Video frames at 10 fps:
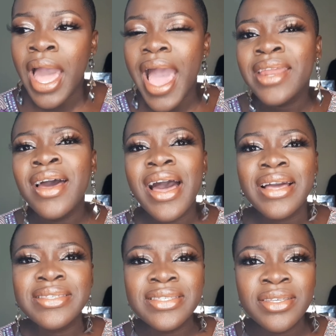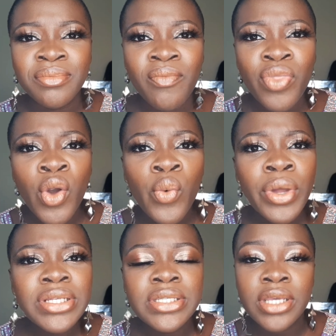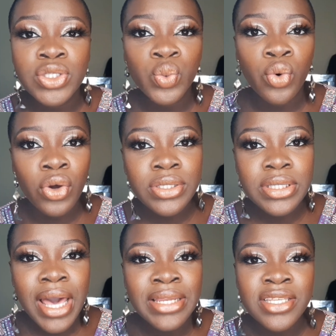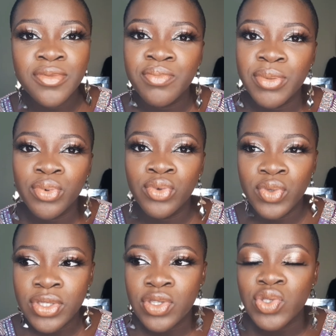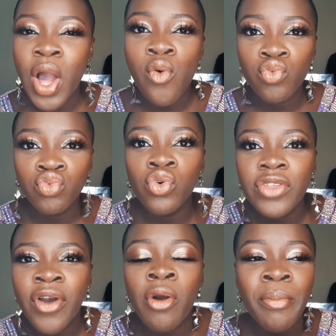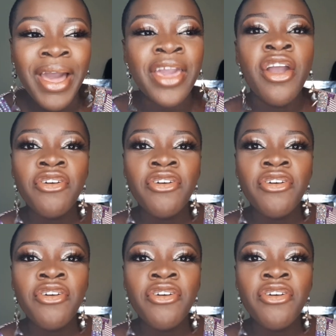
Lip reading: And I asked him, which networks are these people using, so I will know if I'll buy